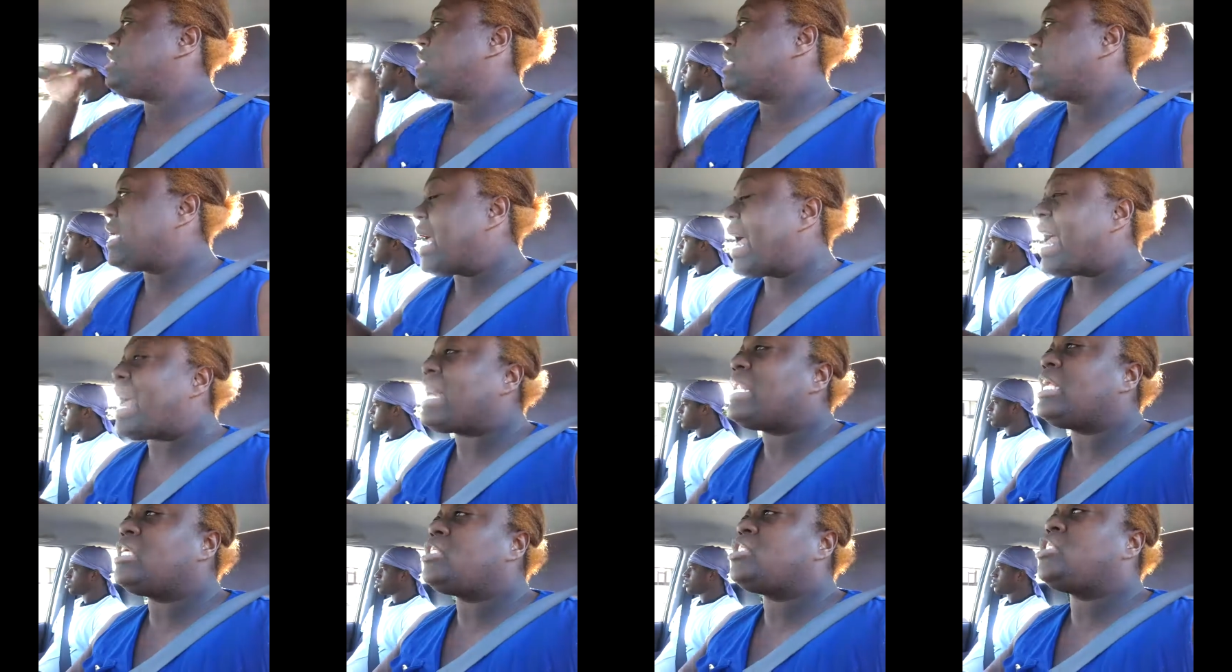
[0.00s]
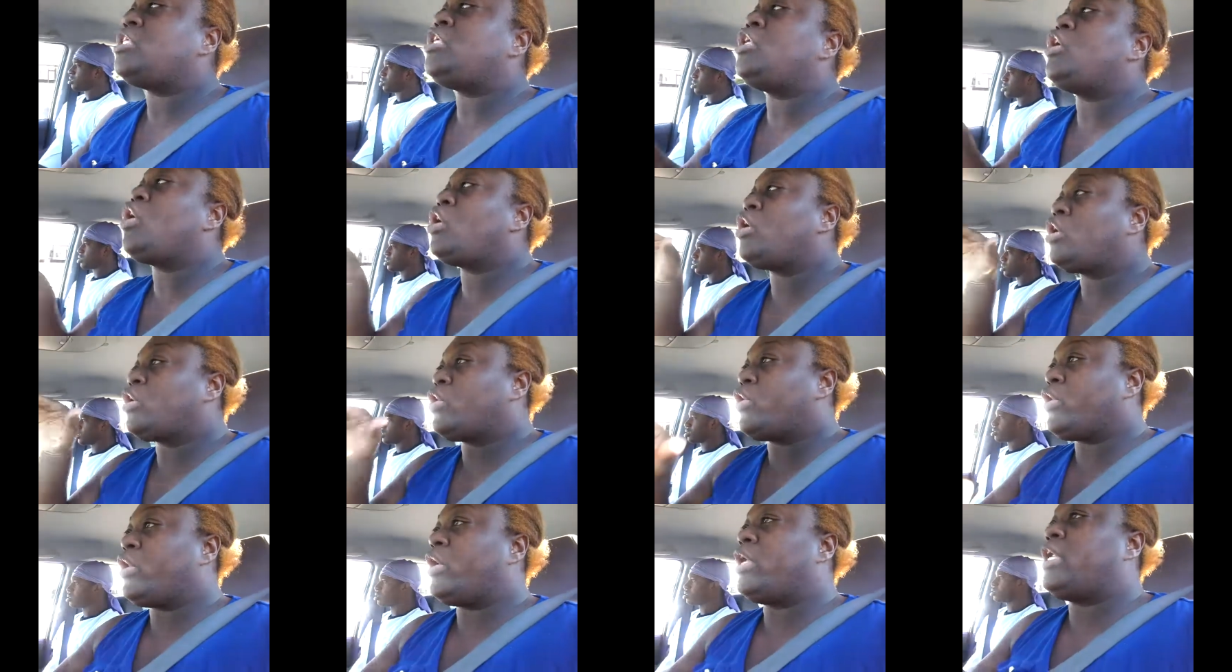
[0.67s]
the guy that cheated or the
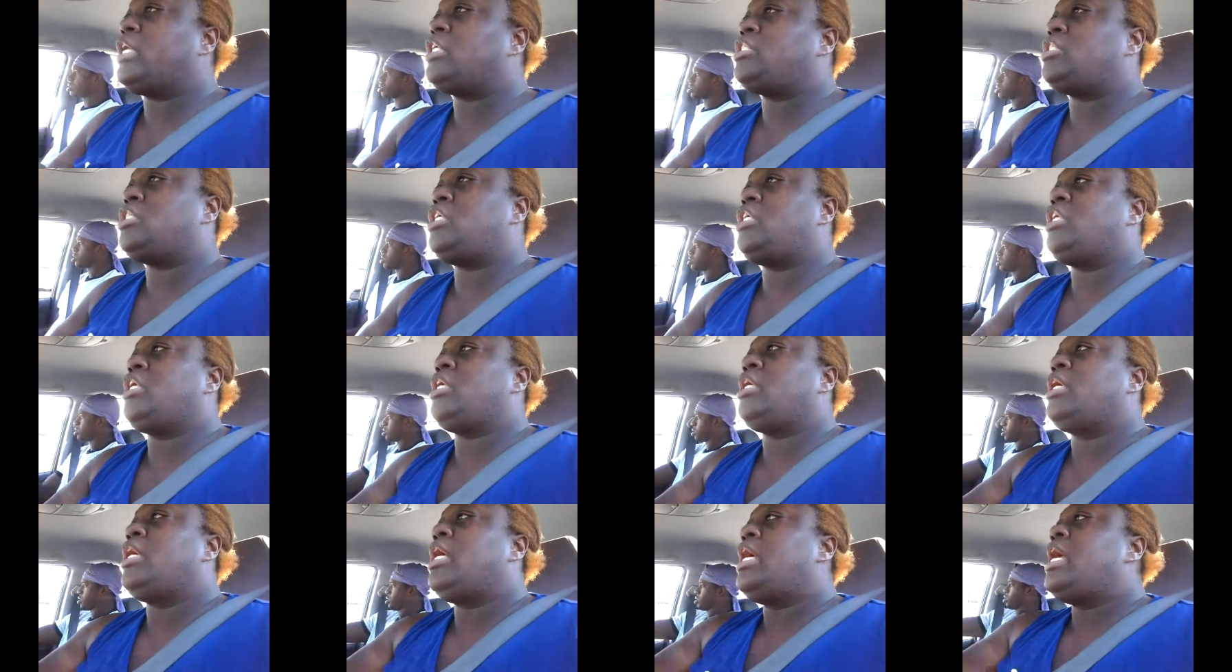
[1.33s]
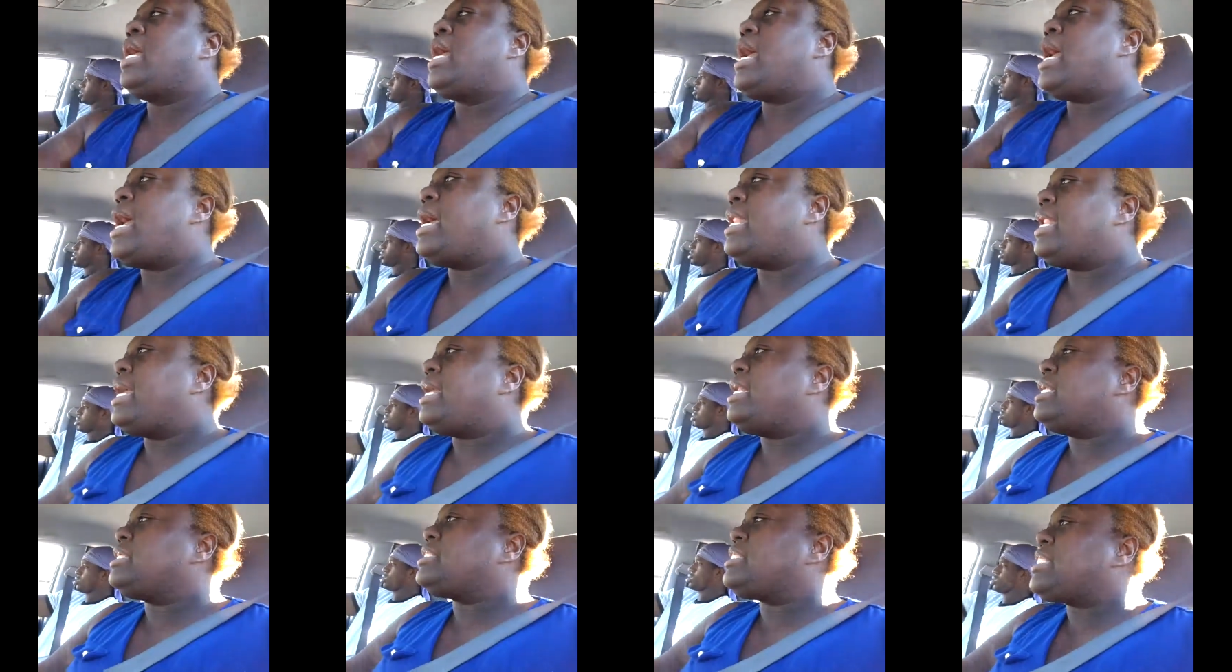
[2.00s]
girl that cheated, and
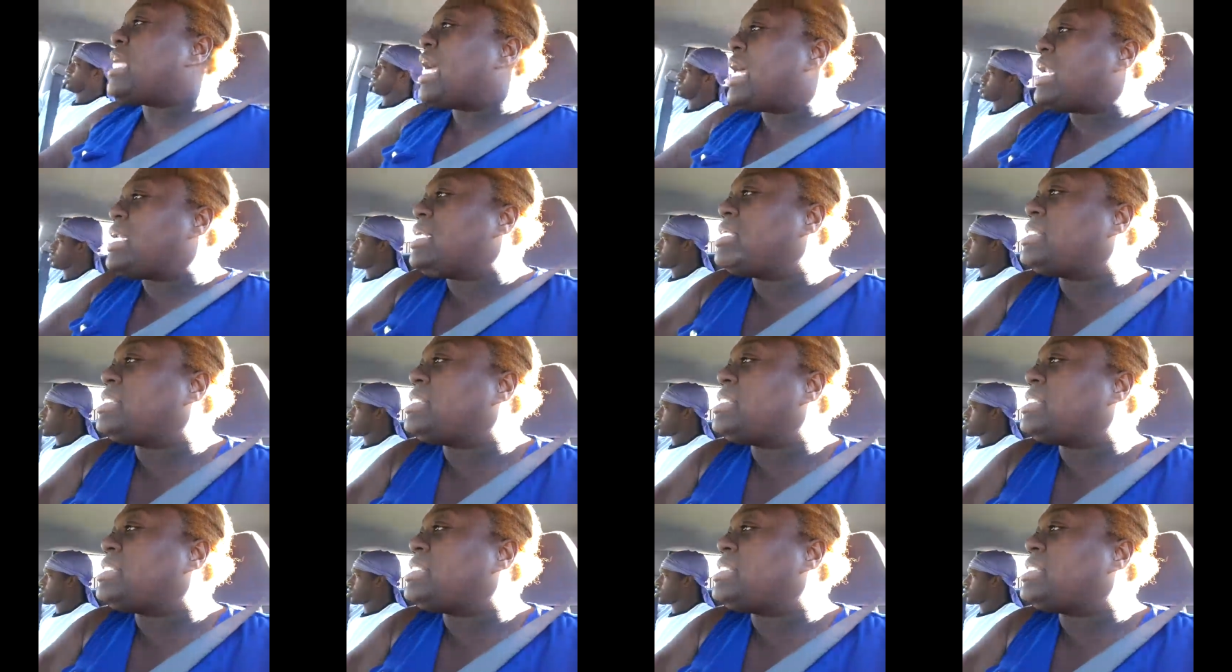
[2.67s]
they decided to